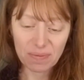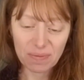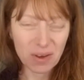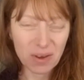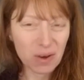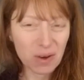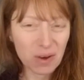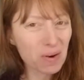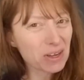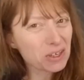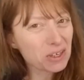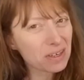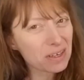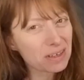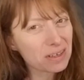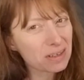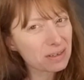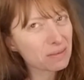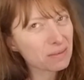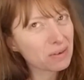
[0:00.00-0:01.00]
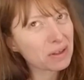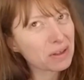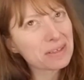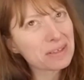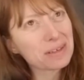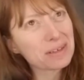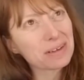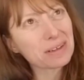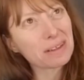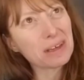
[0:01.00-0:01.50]
the question is, well,
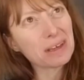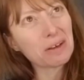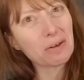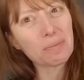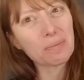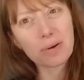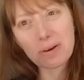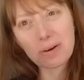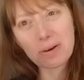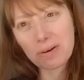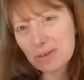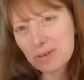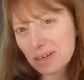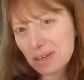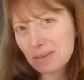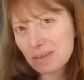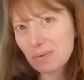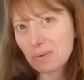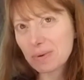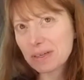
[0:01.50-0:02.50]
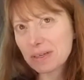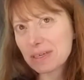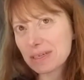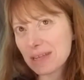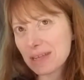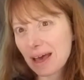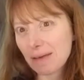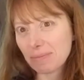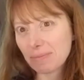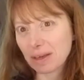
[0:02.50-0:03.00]
is it a legal person? Well, what does
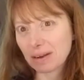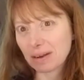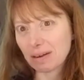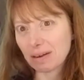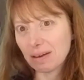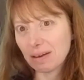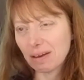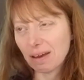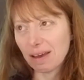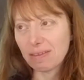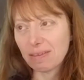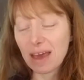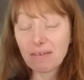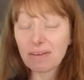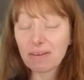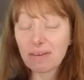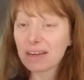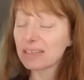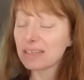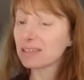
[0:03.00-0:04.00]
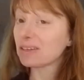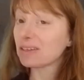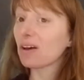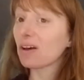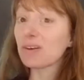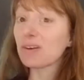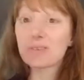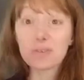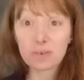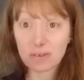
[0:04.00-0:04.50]
that mean? And that raises
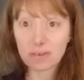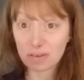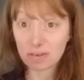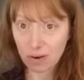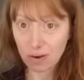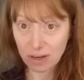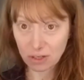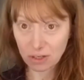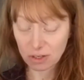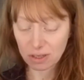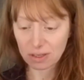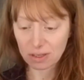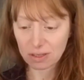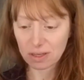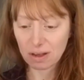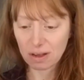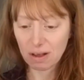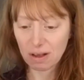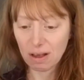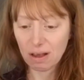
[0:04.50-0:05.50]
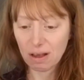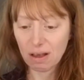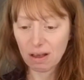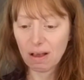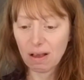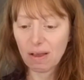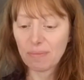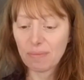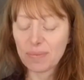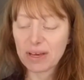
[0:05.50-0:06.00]
all sorts of questions
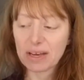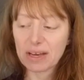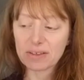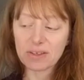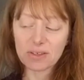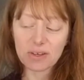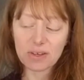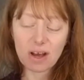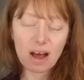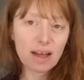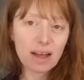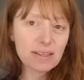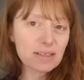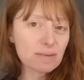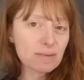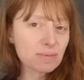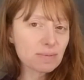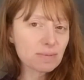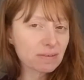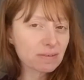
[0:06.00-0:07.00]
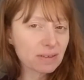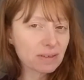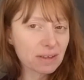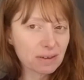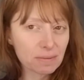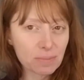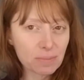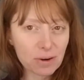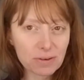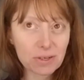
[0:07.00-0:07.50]
because this concept of
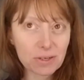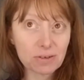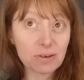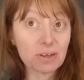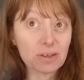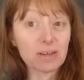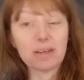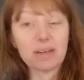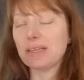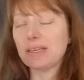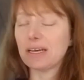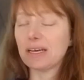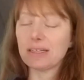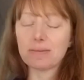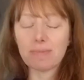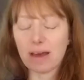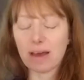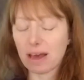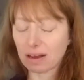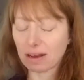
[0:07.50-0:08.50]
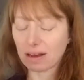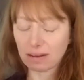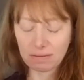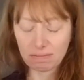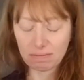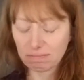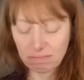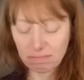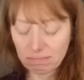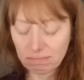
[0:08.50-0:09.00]
legal personhood, and it dates back
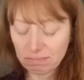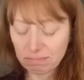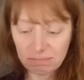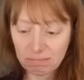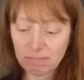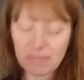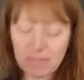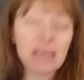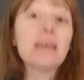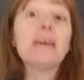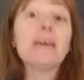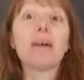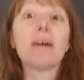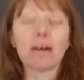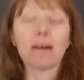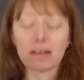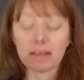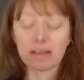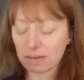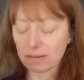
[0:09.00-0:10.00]
eons,